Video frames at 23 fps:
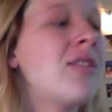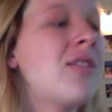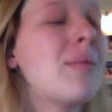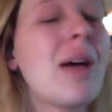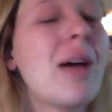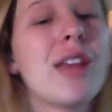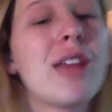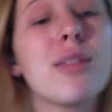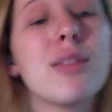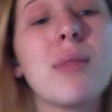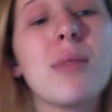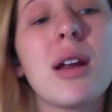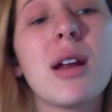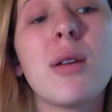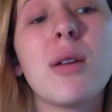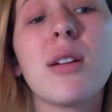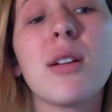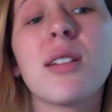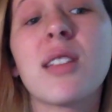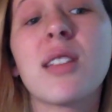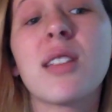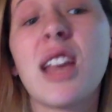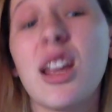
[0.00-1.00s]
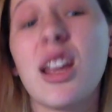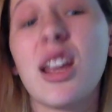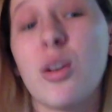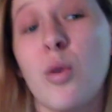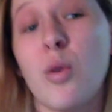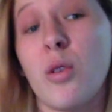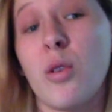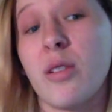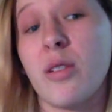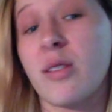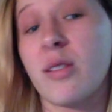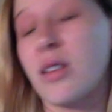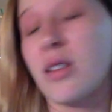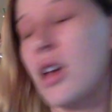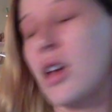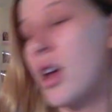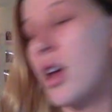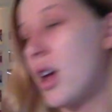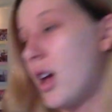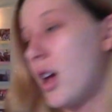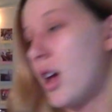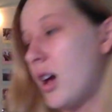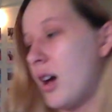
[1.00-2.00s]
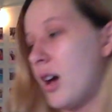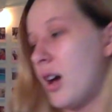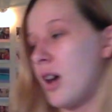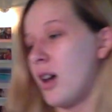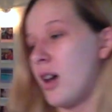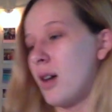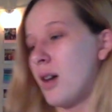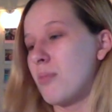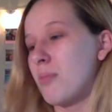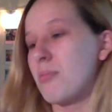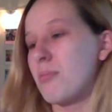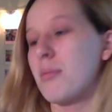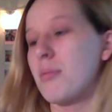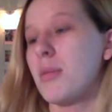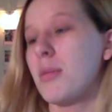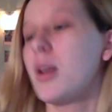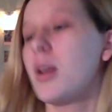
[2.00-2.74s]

Bath & Body Works candles. Um,